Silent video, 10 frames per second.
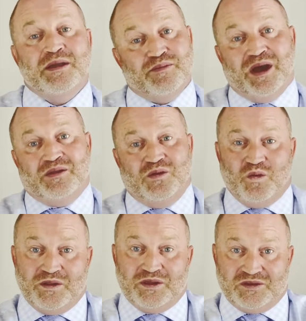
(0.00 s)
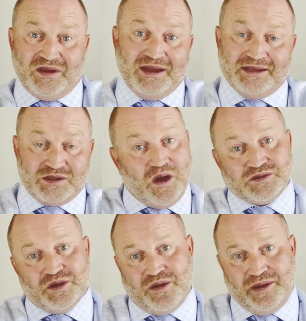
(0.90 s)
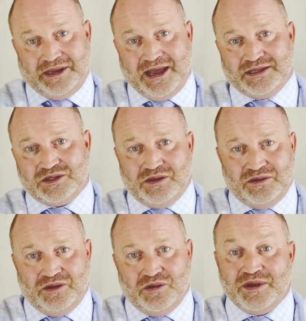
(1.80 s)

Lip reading: But what the state is also going to ask you to do,